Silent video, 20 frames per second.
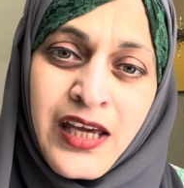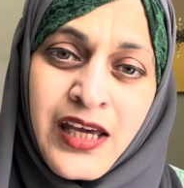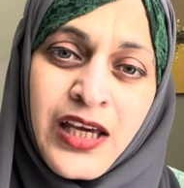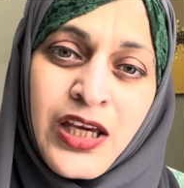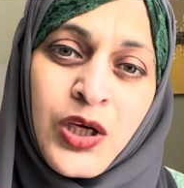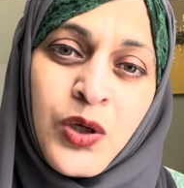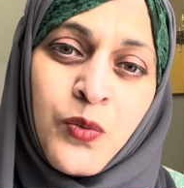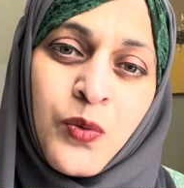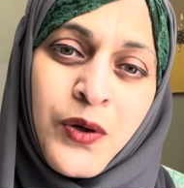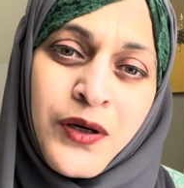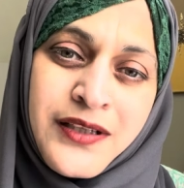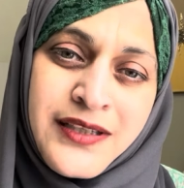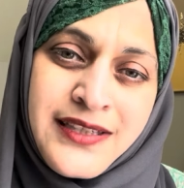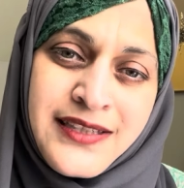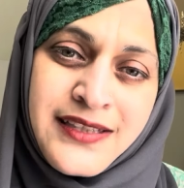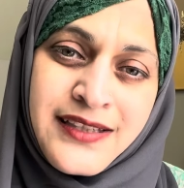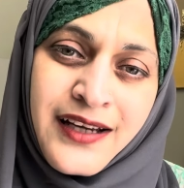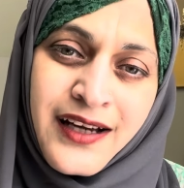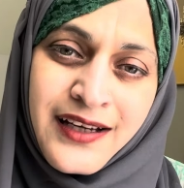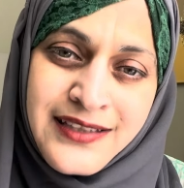he wants
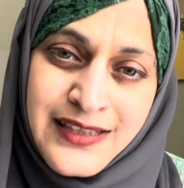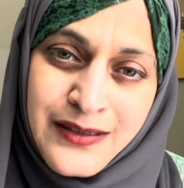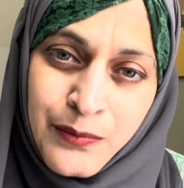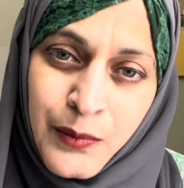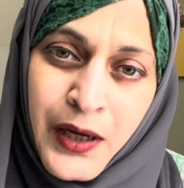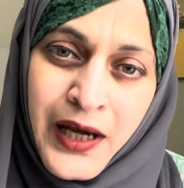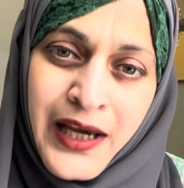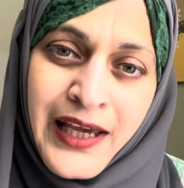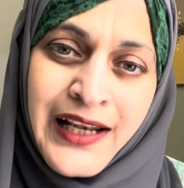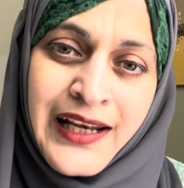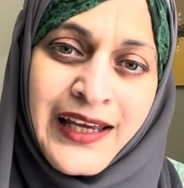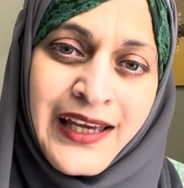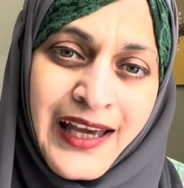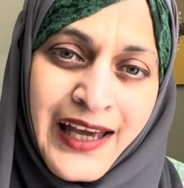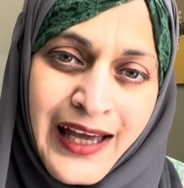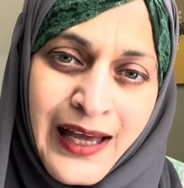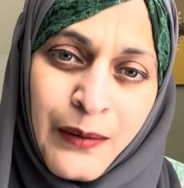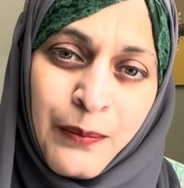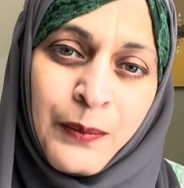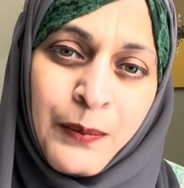a smiling,
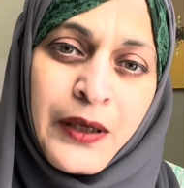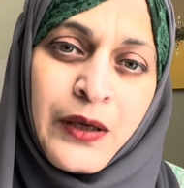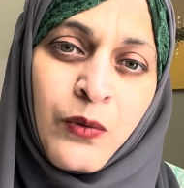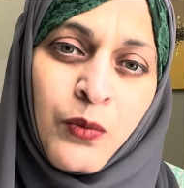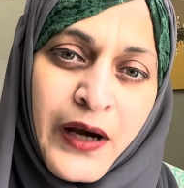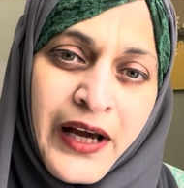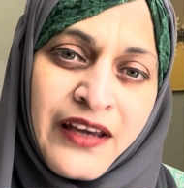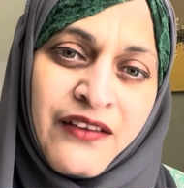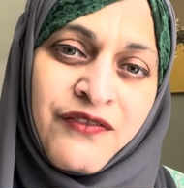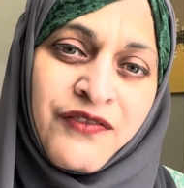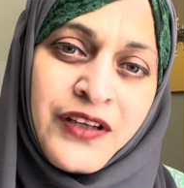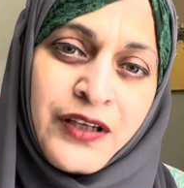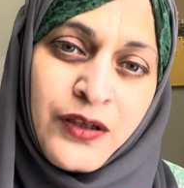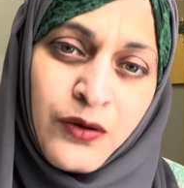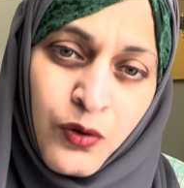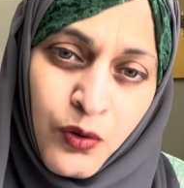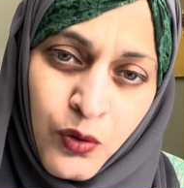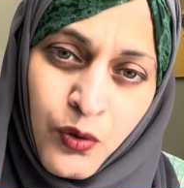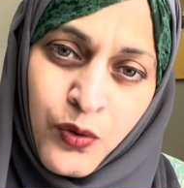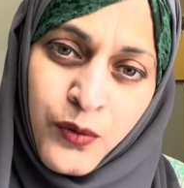happy wife in
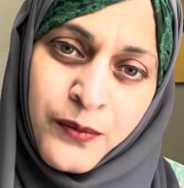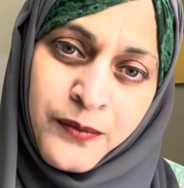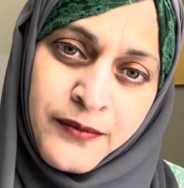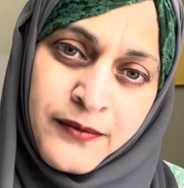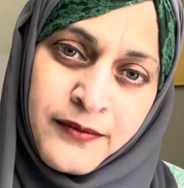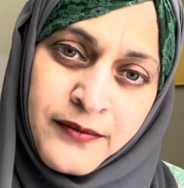home.